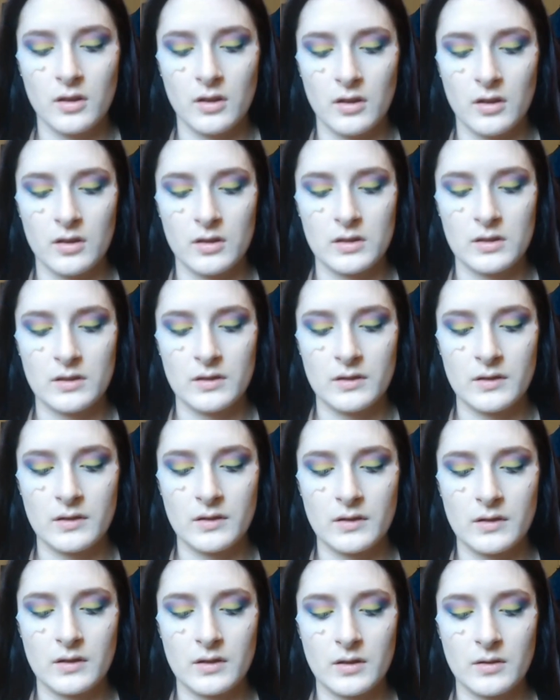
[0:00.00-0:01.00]
And
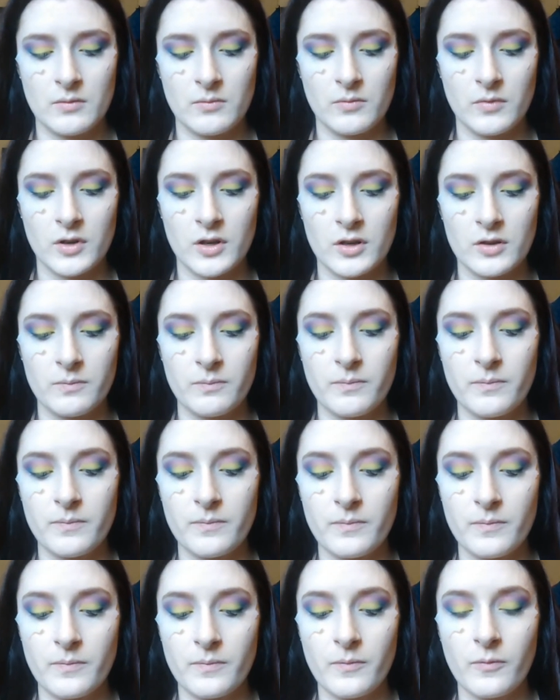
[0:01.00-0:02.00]
I'm gonna
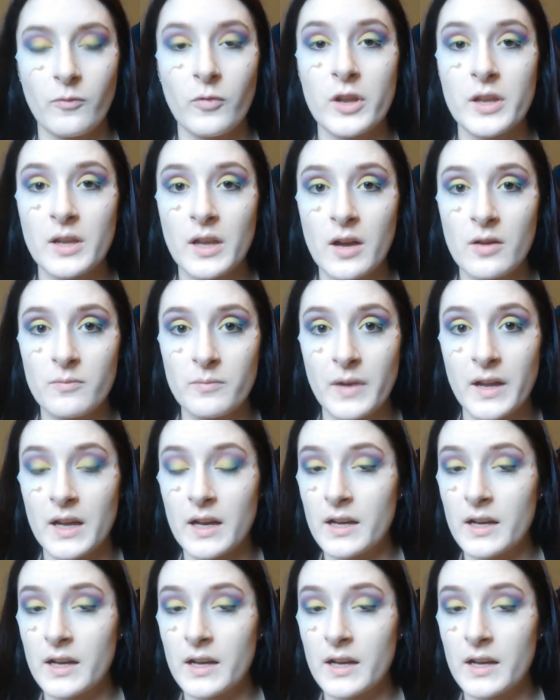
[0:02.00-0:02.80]
wing out my